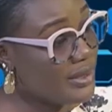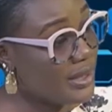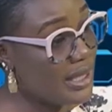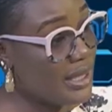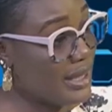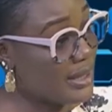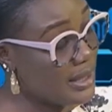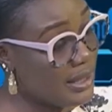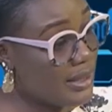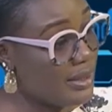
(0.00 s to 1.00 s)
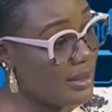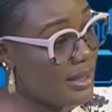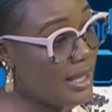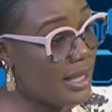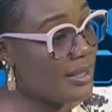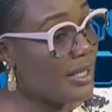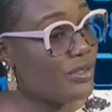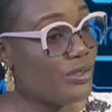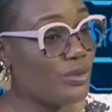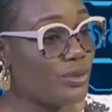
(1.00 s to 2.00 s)
in a clinic, and then
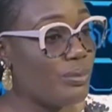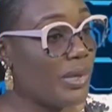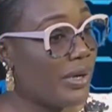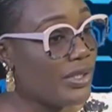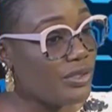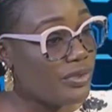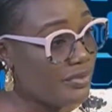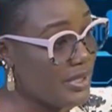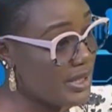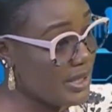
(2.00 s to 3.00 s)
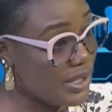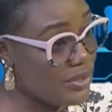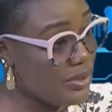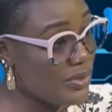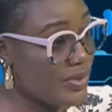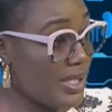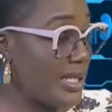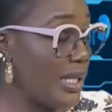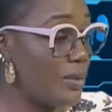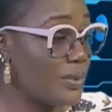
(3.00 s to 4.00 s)
you do a barrage of investigations that
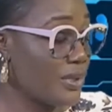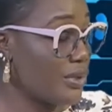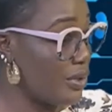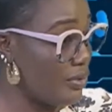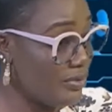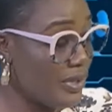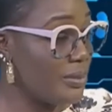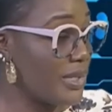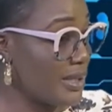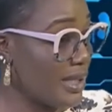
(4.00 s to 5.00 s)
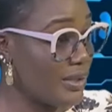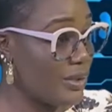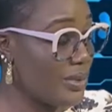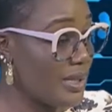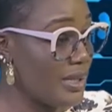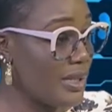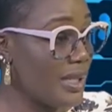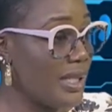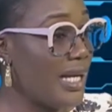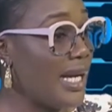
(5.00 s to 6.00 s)
helps us to confirm this diagnosis,
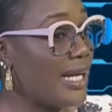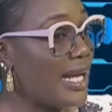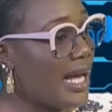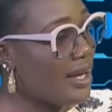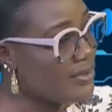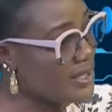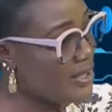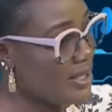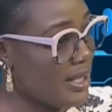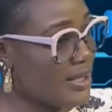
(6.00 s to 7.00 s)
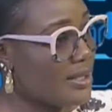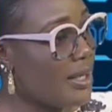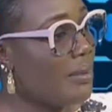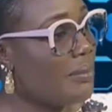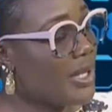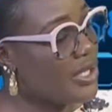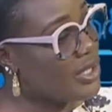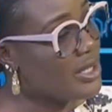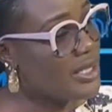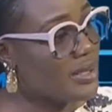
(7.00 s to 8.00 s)
and after that,
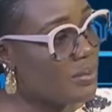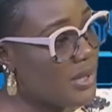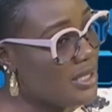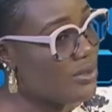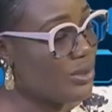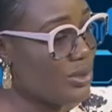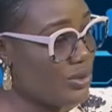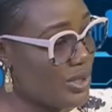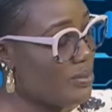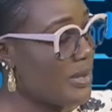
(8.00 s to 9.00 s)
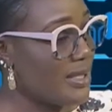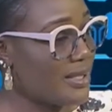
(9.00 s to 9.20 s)
patient is placed on treatment.